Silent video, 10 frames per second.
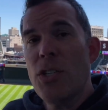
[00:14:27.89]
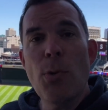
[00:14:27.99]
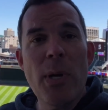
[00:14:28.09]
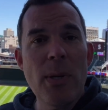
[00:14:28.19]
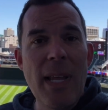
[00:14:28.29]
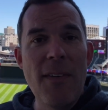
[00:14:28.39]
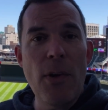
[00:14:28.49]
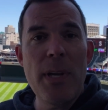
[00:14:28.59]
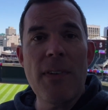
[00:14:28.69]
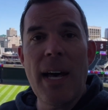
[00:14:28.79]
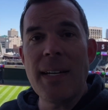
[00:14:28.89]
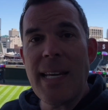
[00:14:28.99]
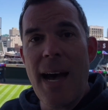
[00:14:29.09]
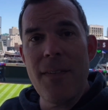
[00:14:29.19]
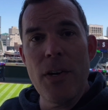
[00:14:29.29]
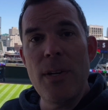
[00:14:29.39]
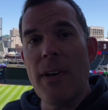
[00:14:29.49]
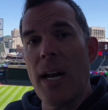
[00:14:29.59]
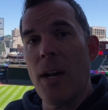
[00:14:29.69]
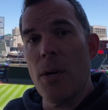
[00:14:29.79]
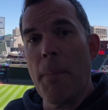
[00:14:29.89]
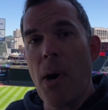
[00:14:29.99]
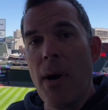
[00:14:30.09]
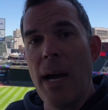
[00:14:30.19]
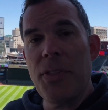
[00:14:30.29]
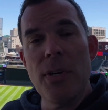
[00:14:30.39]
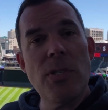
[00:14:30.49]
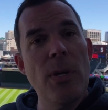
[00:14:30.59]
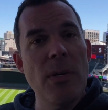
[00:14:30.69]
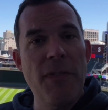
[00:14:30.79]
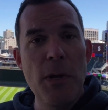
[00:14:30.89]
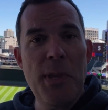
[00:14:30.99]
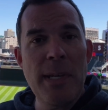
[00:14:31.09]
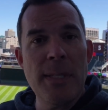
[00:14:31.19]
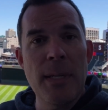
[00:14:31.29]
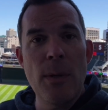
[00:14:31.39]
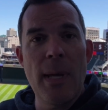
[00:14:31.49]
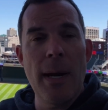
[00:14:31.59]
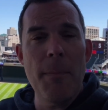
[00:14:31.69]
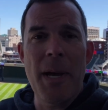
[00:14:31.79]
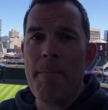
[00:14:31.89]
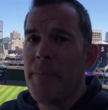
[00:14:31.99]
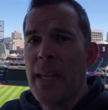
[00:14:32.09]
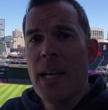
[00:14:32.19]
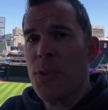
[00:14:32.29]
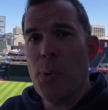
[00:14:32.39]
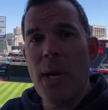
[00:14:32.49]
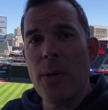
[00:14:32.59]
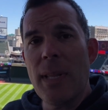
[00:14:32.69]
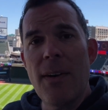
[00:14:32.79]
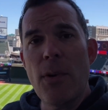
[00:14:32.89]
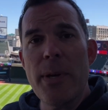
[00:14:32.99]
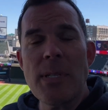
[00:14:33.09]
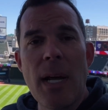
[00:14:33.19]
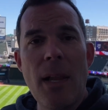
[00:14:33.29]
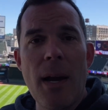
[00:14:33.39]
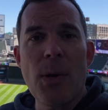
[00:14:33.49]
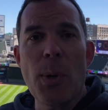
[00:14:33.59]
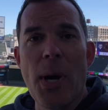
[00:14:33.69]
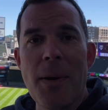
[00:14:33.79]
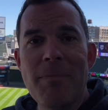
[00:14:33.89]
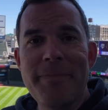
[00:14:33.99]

200 level, you've got a tavern, you've got another bar out there, so there are a few things to do there, but 300 level, there's not a lot going on.